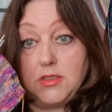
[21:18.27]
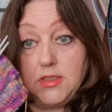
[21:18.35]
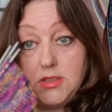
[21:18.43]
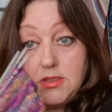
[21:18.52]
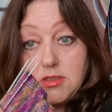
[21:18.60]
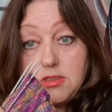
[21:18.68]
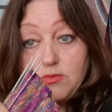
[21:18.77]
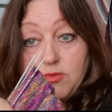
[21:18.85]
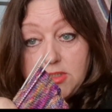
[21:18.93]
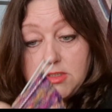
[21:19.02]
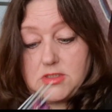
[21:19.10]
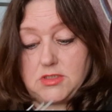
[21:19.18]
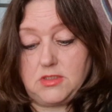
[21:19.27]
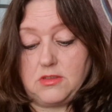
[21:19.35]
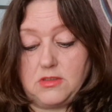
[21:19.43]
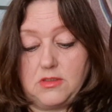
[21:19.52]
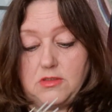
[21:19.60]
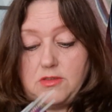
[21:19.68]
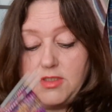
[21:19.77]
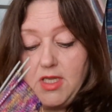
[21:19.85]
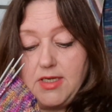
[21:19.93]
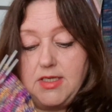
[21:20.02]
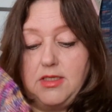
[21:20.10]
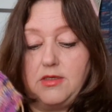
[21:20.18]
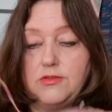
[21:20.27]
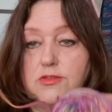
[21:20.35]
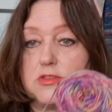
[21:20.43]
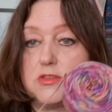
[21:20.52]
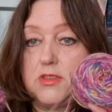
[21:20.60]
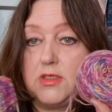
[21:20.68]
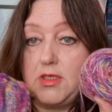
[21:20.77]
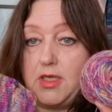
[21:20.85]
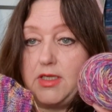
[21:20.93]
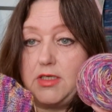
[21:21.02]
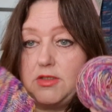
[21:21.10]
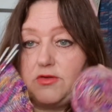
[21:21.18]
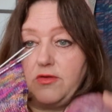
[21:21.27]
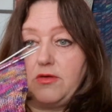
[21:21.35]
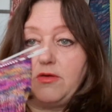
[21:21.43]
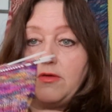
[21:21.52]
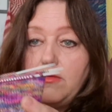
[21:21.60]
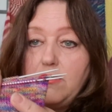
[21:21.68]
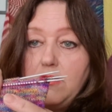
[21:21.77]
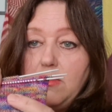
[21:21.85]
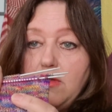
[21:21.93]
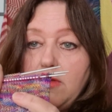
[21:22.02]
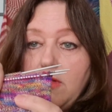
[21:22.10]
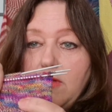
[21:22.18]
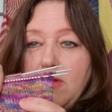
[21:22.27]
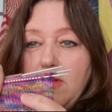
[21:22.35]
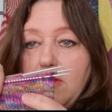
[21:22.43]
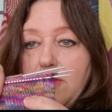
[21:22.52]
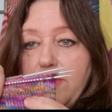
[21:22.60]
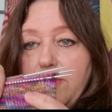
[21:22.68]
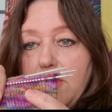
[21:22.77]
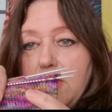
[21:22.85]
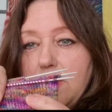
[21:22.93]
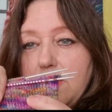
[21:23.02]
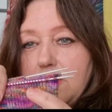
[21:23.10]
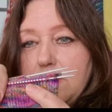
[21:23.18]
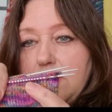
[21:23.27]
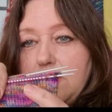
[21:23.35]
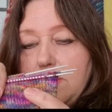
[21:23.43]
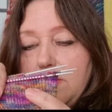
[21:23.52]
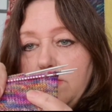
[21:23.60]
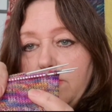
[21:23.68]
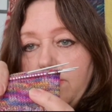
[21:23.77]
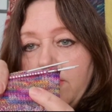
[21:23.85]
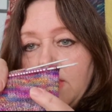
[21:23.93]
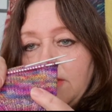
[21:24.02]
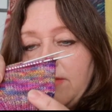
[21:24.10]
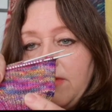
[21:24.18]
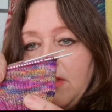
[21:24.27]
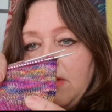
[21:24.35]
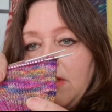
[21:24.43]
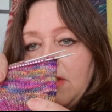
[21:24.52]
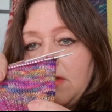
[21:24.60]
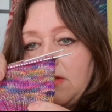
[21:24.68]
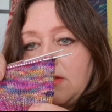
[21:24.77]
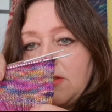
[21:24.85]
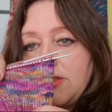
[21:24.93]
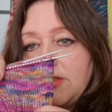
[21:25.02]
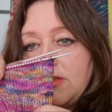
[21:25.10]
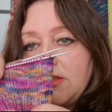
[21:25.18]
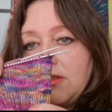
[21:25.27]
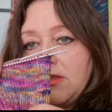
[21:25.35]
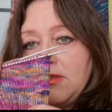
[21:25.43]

these ones are on that needles, and it's a thinner thread than the others.